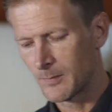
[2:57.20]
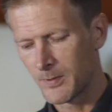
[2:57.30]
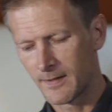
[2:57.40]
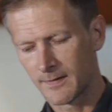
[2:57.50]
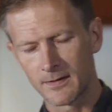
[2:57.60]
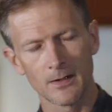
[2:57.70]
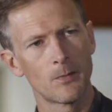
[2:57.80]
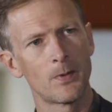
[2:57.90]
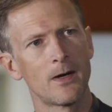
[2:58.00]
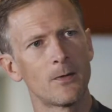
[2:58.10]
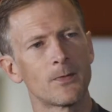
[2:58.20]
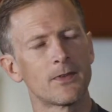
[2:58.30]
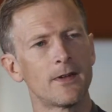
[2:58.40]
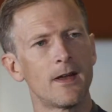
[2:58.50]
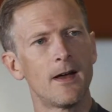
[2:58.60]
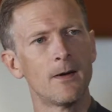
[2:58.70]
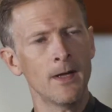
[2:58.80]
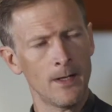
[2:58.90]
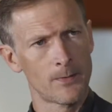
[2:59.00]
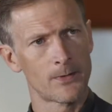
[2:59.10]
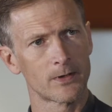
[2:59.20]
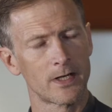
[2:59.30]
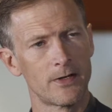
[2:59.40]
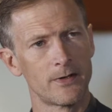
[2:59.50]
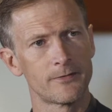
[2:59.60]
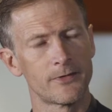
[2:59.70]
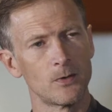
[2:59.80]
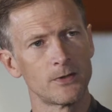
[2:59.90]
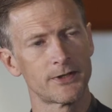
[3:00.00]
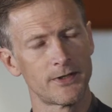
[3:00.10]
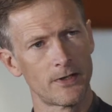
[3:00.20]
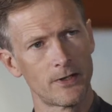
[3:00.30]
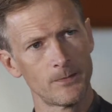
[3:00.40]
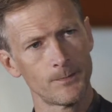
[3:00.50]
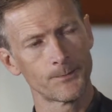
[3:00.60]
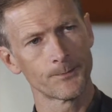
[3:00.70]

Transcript: a bit about the current fuel scenario?